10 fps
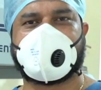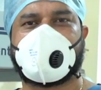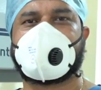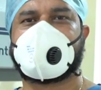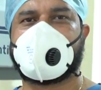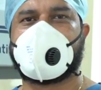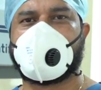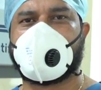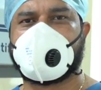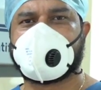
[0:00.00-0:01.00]
Sama, senior
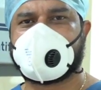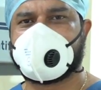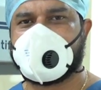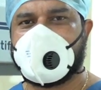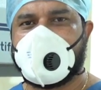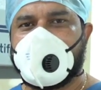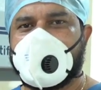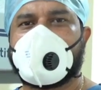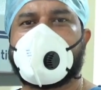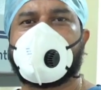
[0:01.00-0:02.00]
embryologist.
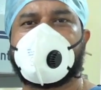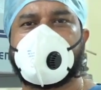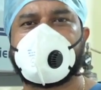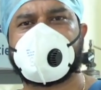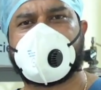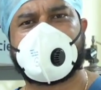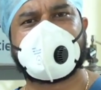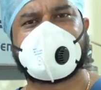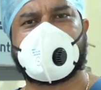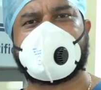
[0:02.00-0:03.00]
Now embryology work has
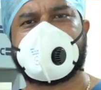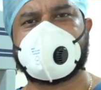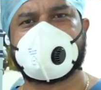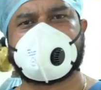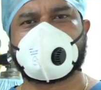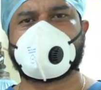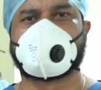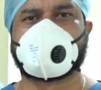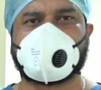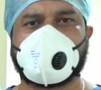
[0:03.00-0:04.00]
started.
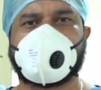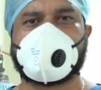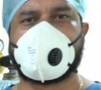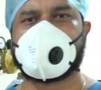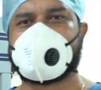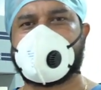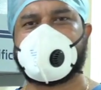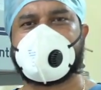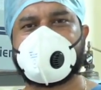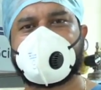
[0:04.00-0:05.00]
So before we have
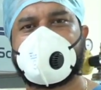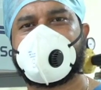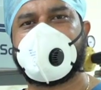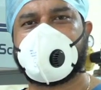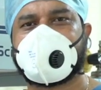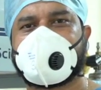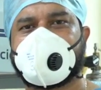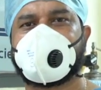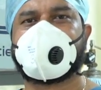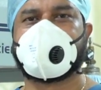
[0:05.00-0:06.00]
started, we have done
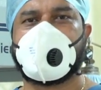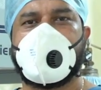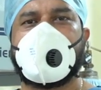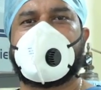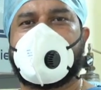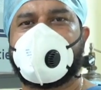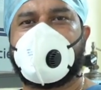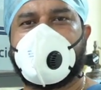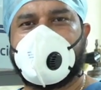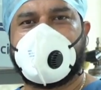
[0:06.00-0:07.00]
some lab
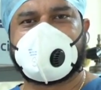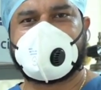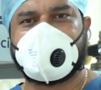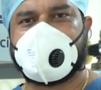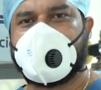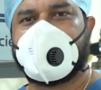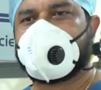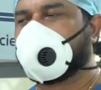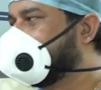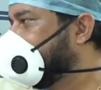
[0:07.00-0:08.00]
validation.
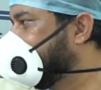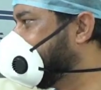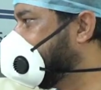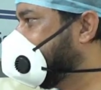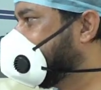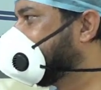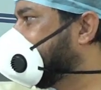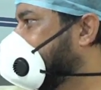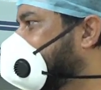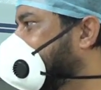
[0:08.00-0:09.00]
So we have changes
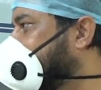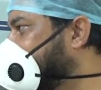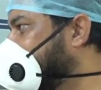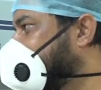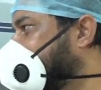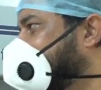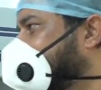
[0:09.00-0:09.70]
our laminar egg